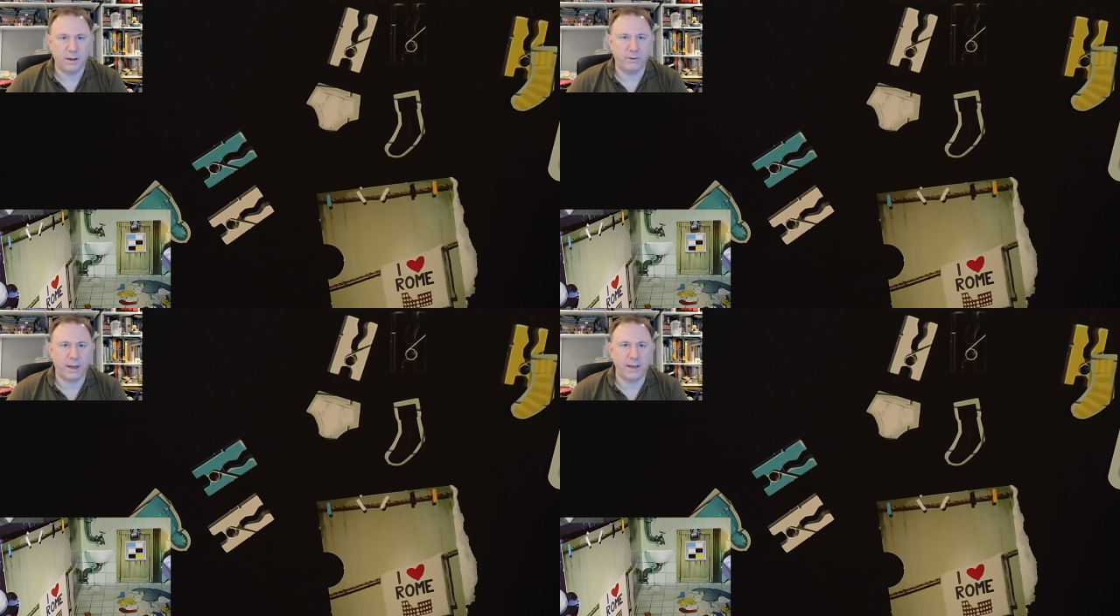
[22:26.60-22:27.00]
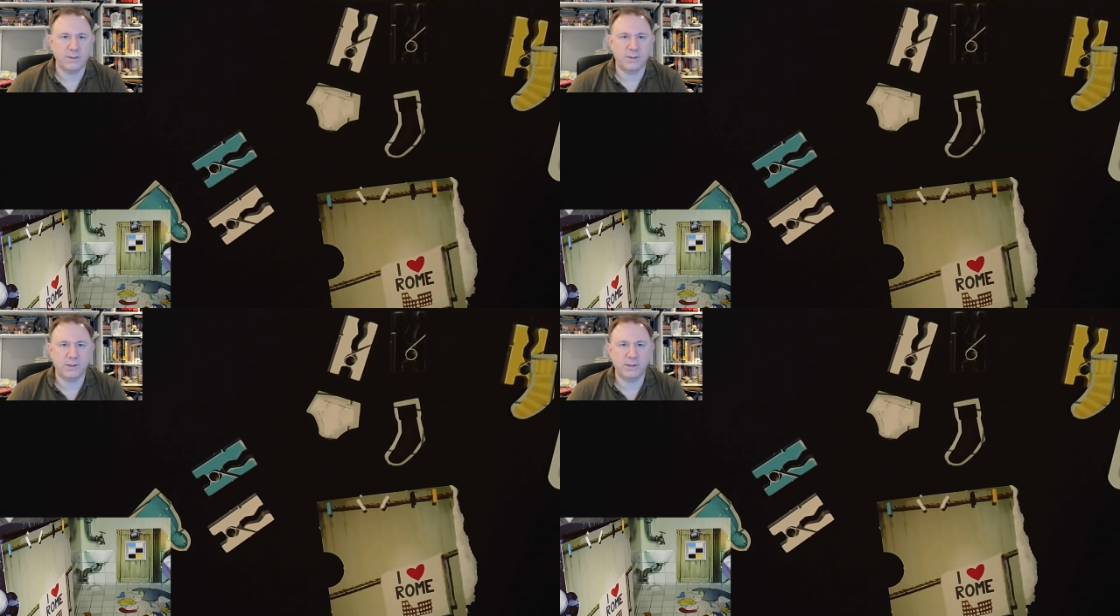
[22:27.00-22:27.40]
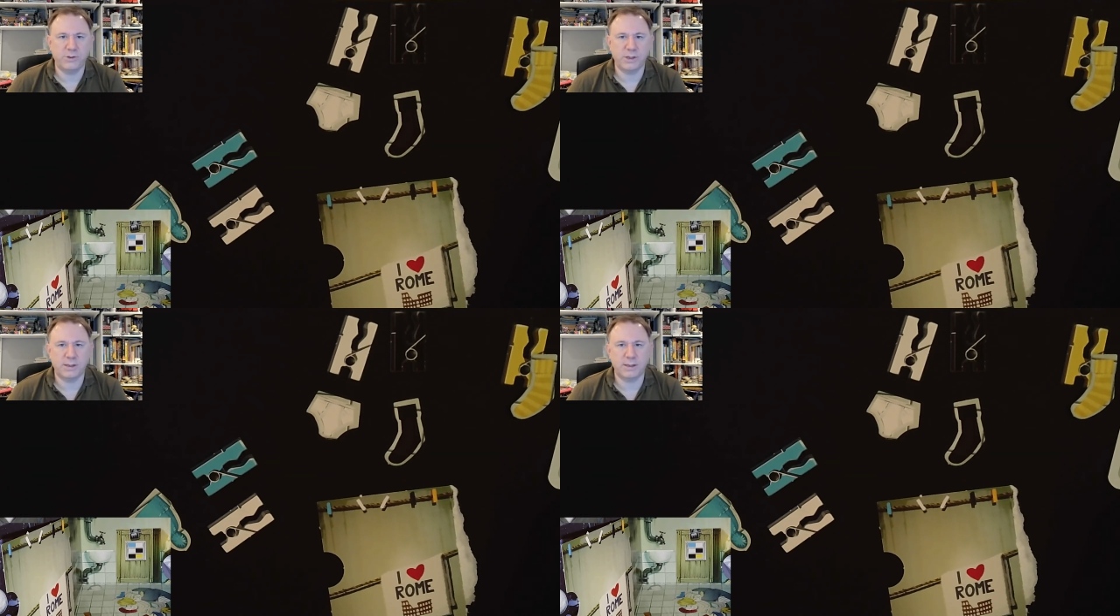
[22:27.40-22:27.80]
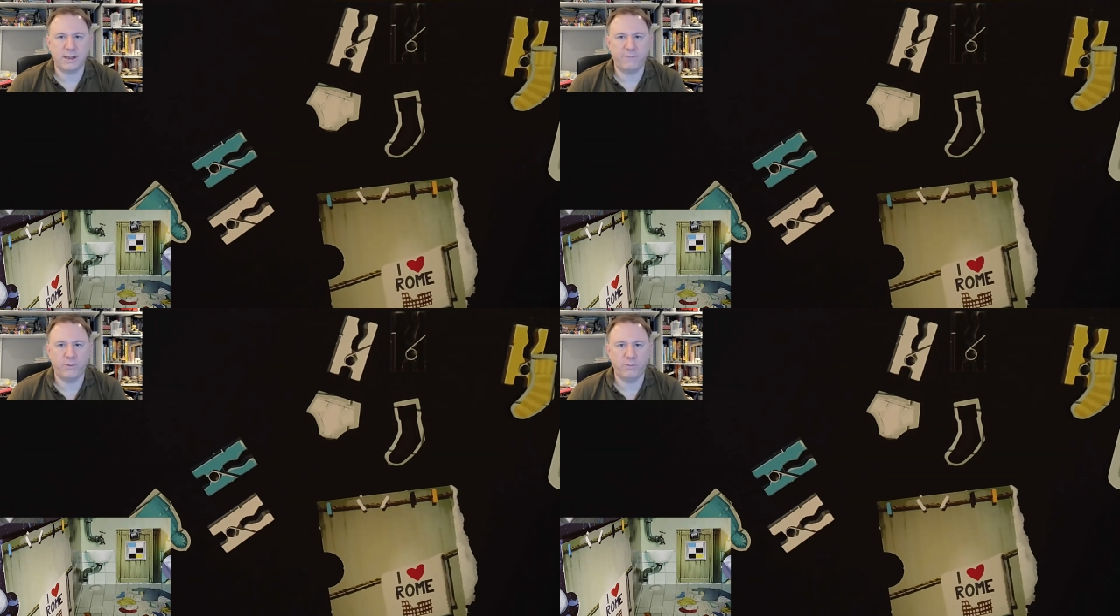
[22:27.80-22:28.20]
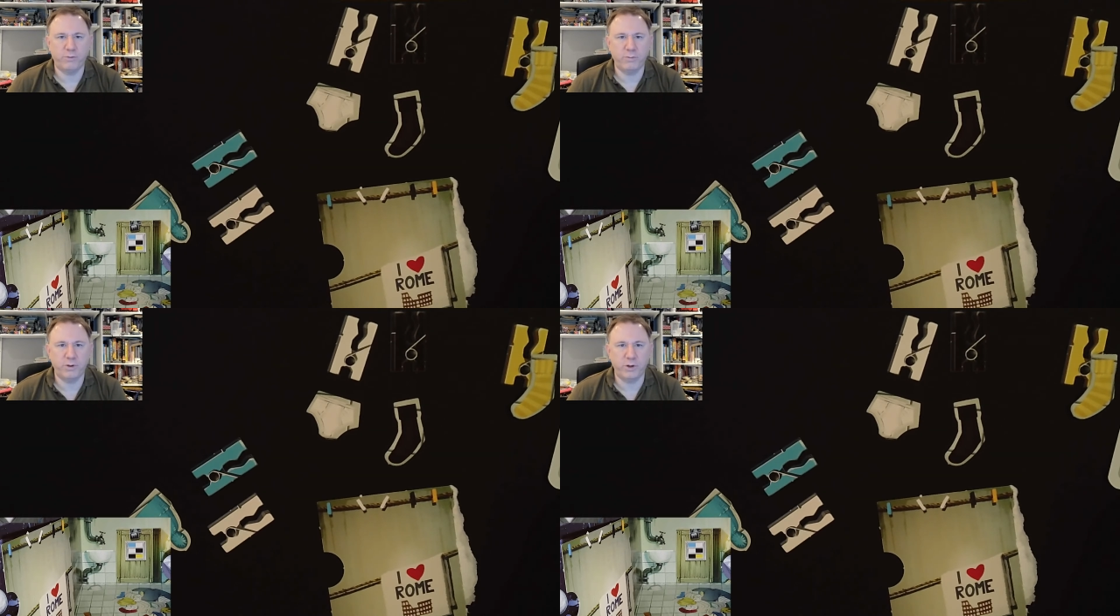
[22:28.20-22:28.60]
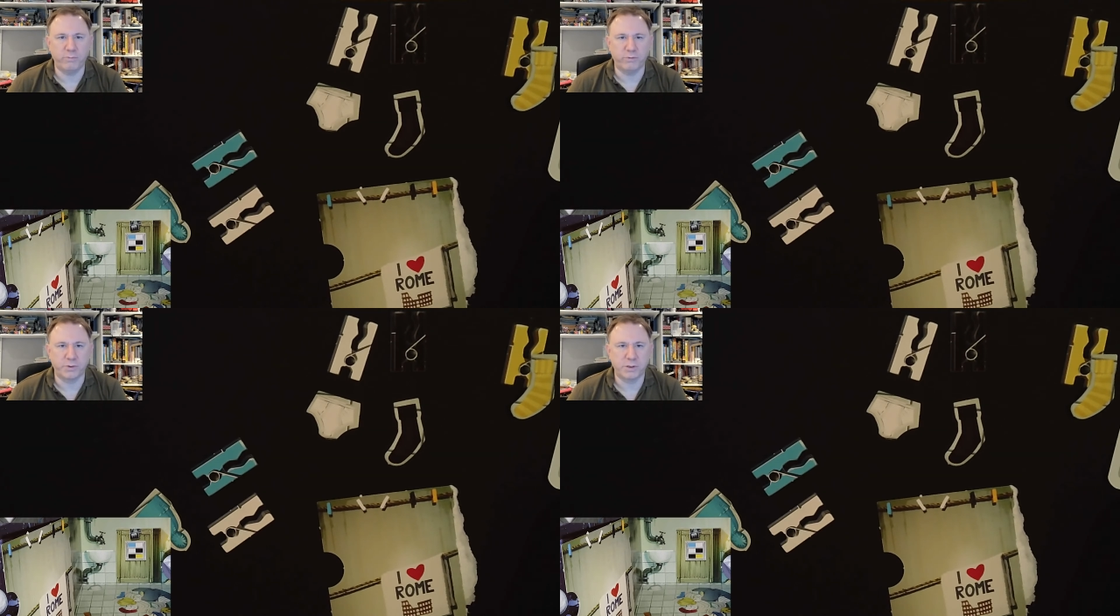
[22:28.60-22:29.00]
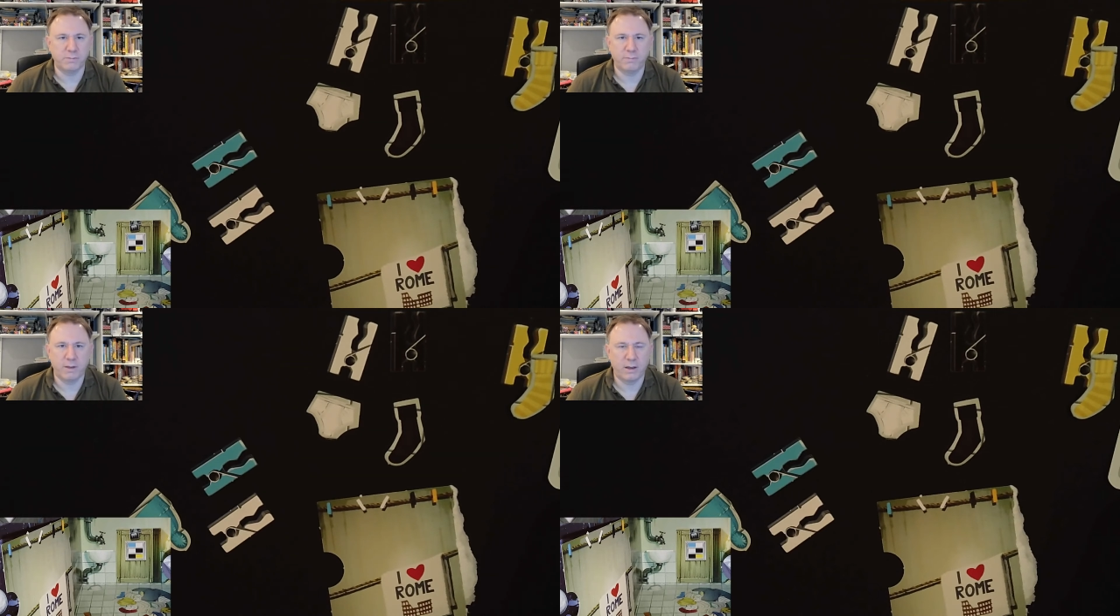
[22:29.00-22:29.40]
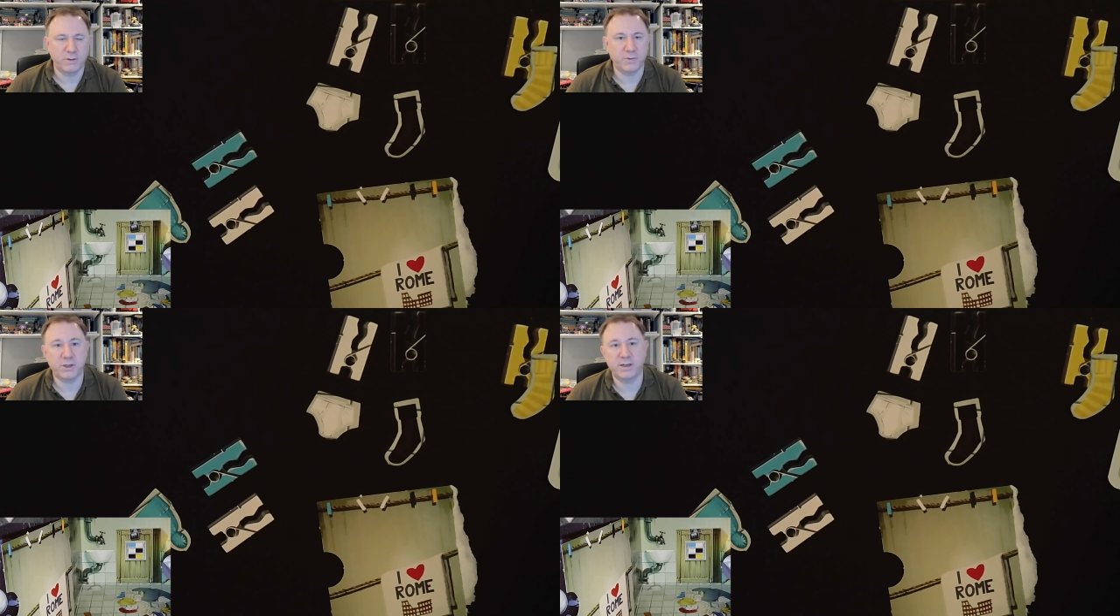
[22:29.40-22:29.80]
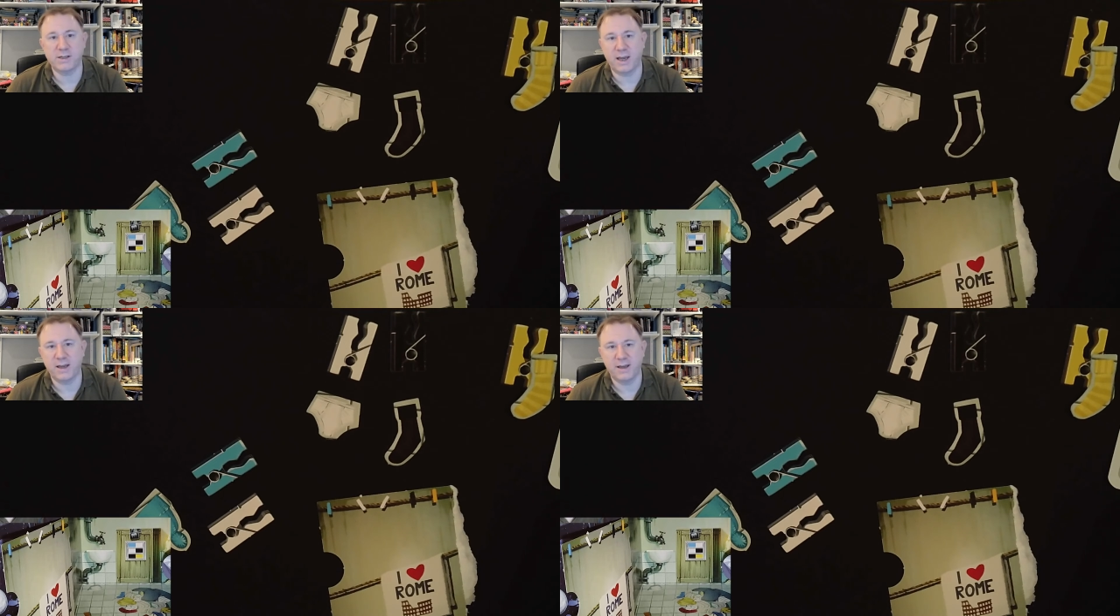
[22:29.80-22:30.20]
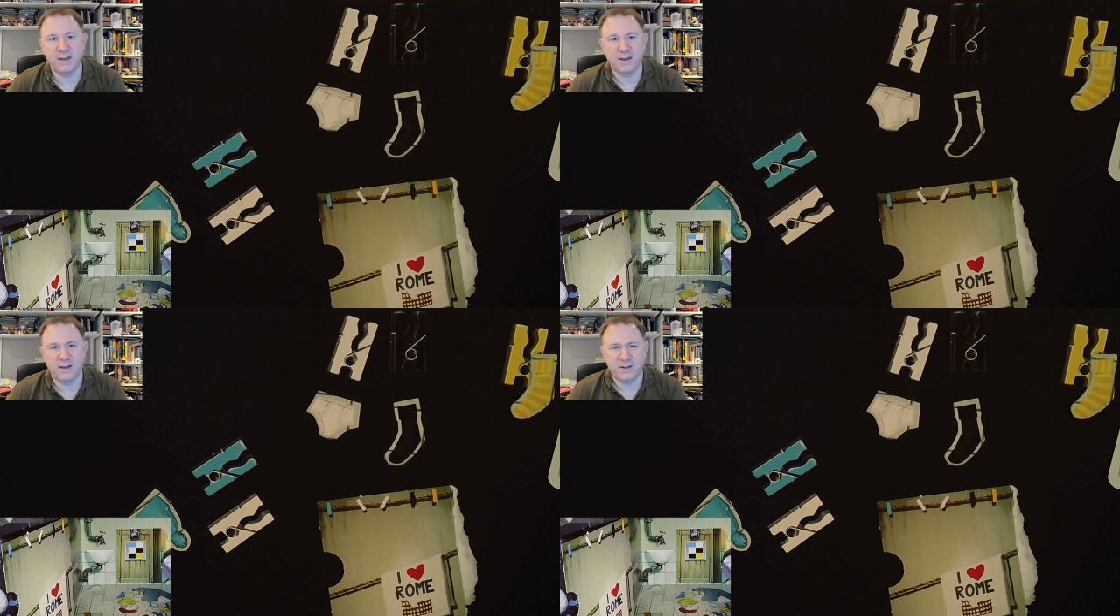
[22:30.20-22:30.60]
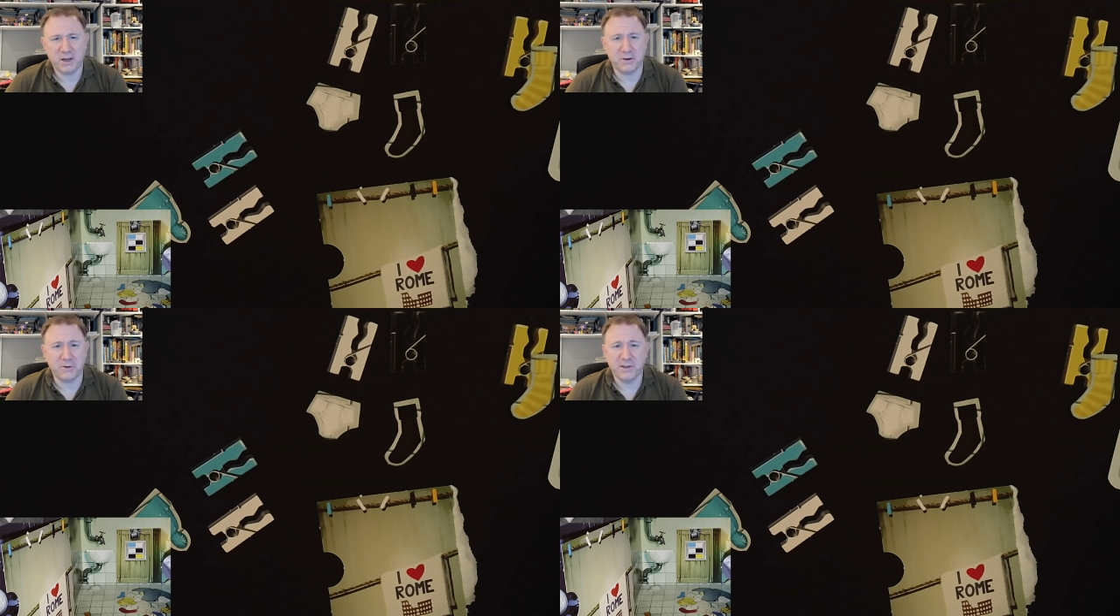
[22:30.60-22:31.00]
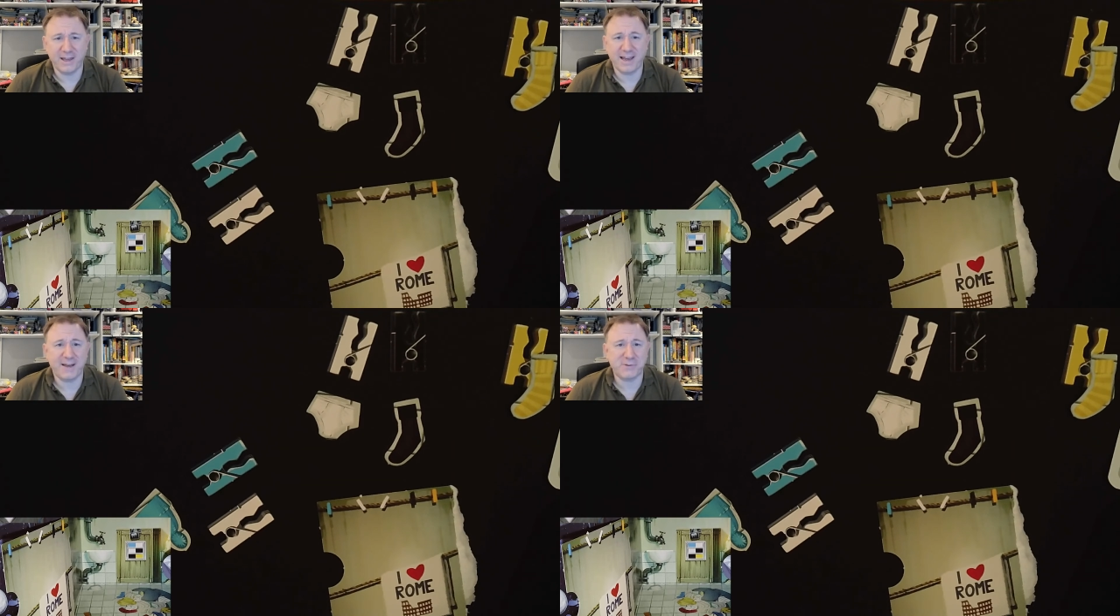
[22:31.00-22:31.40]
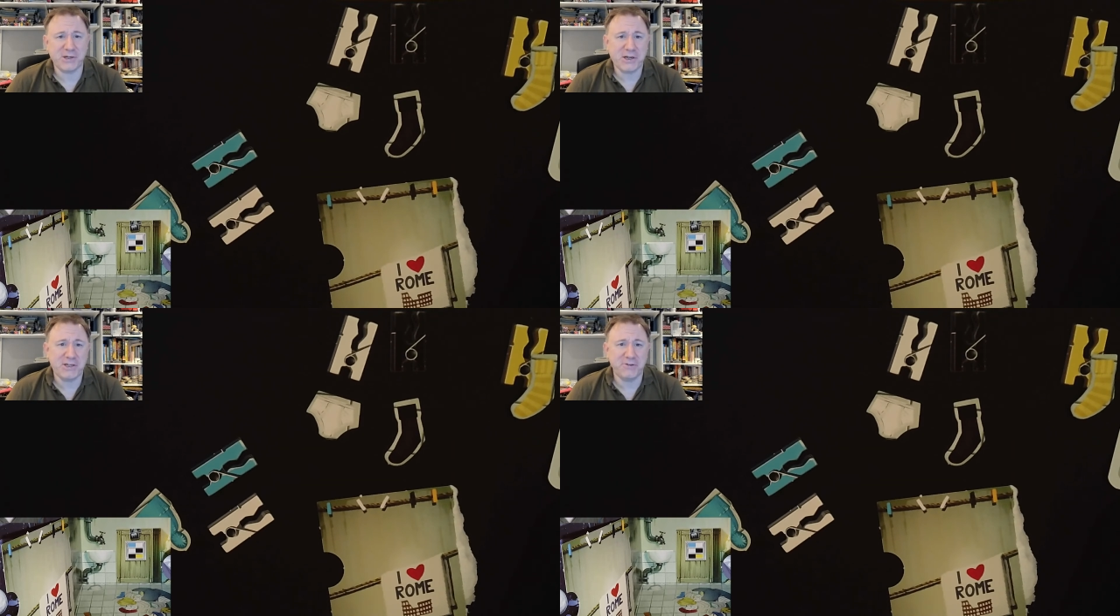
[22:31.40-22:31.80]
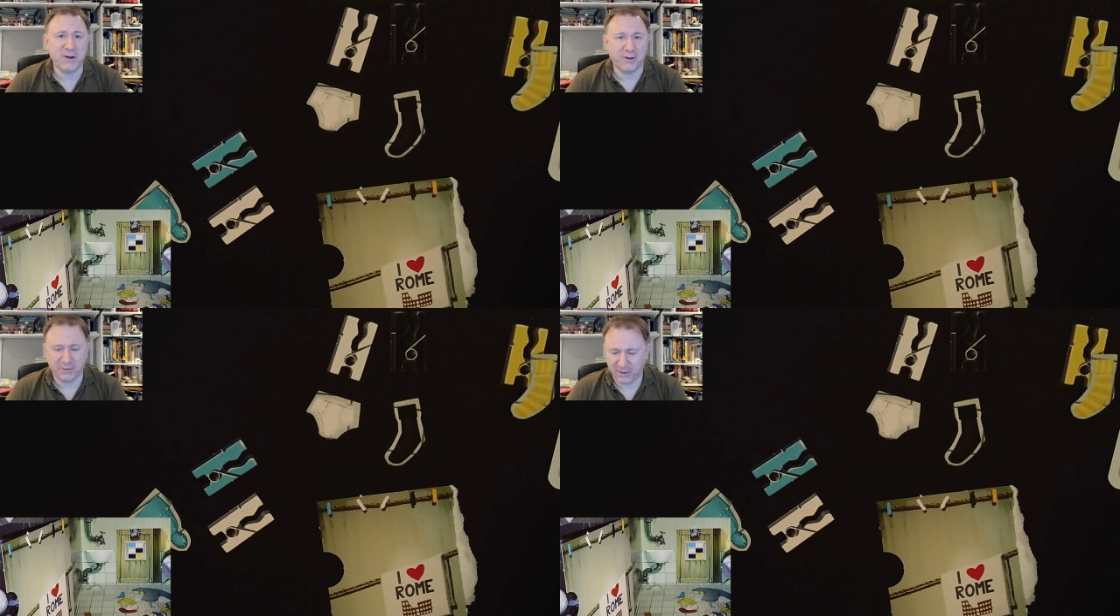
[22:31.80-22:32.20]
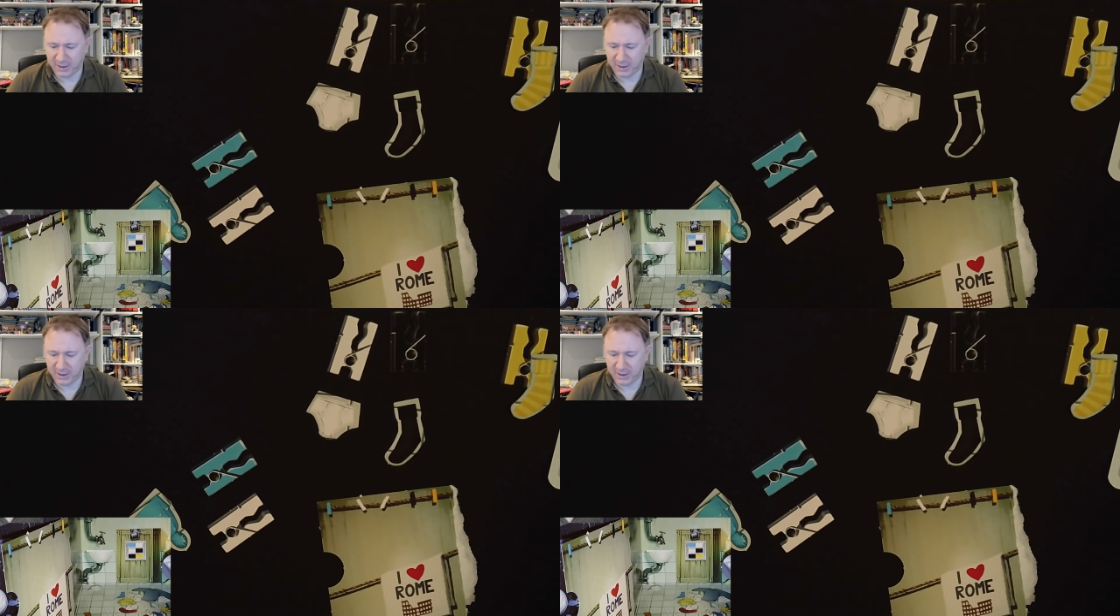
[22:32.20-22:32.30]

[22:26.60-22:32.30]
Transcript: Okay, so the solution says they form Roman numerals, to which I say, no, they absolutely do not.